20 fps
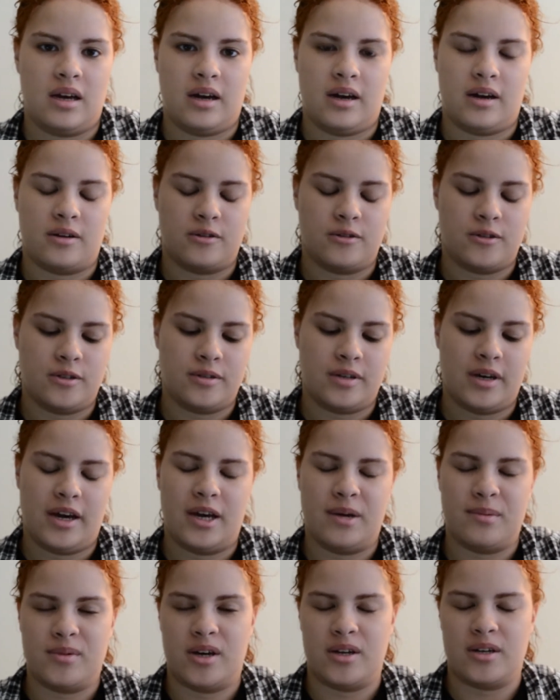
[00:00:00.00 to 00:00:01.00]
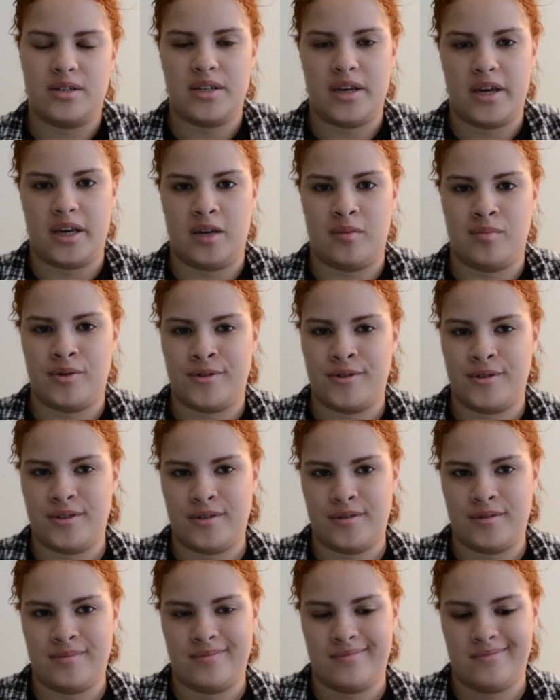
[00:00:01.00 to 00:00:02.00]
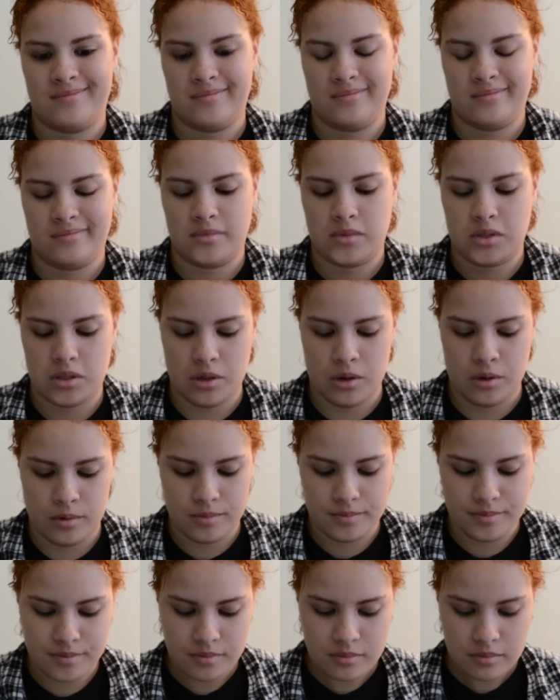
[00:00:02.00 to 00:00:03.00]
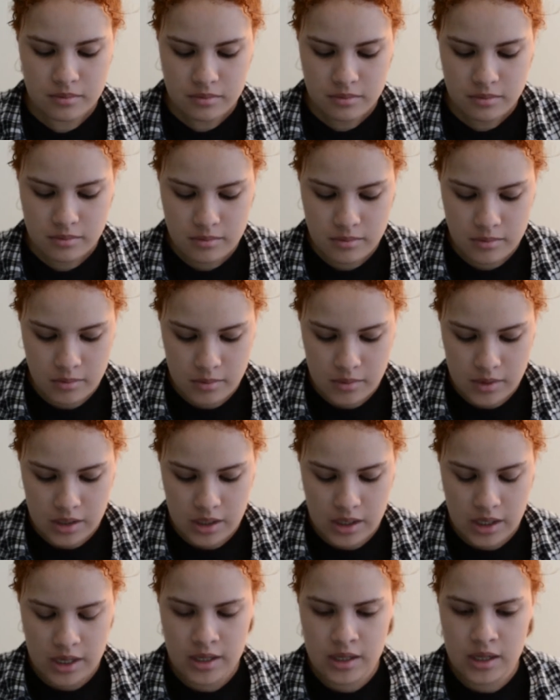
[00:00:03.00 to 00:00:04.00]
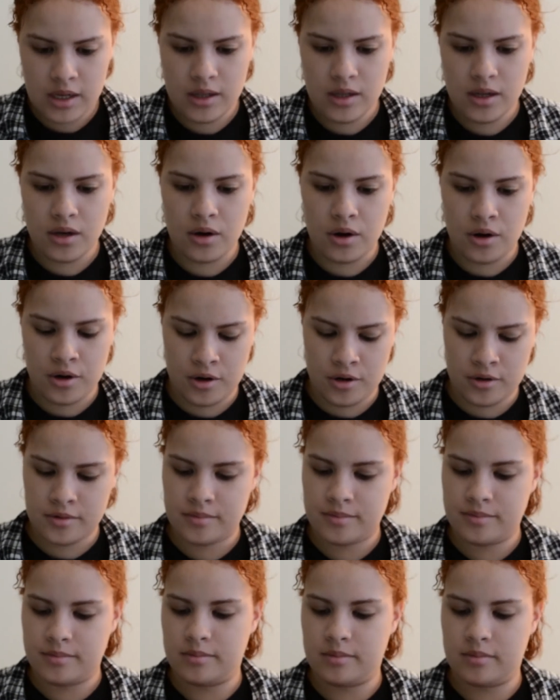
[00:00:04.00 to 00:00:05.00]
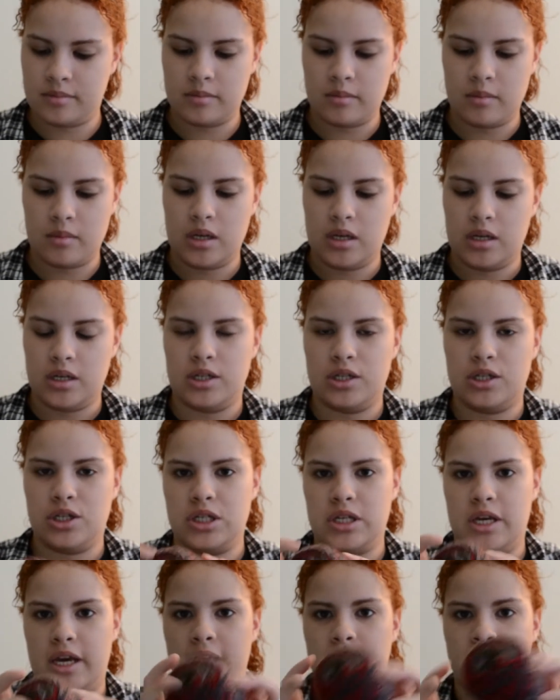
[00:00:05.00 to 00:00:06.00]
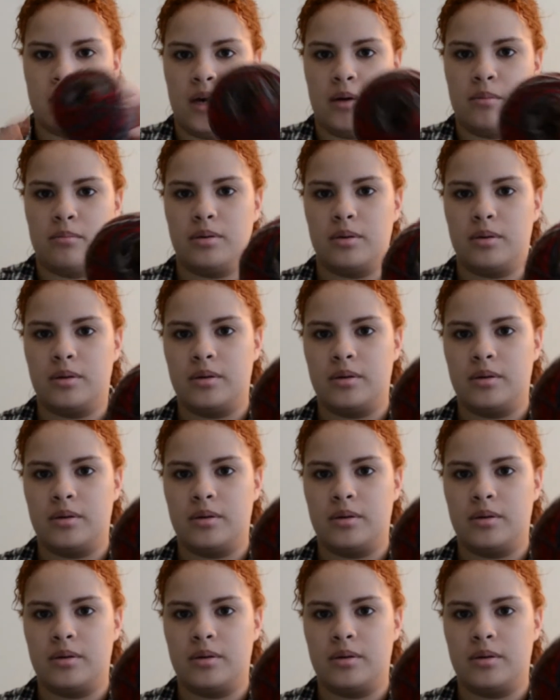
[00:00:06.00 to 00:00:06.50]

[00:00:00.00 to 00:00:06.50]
don't know, I am not a techie person. So, and then the yarn is just caked up.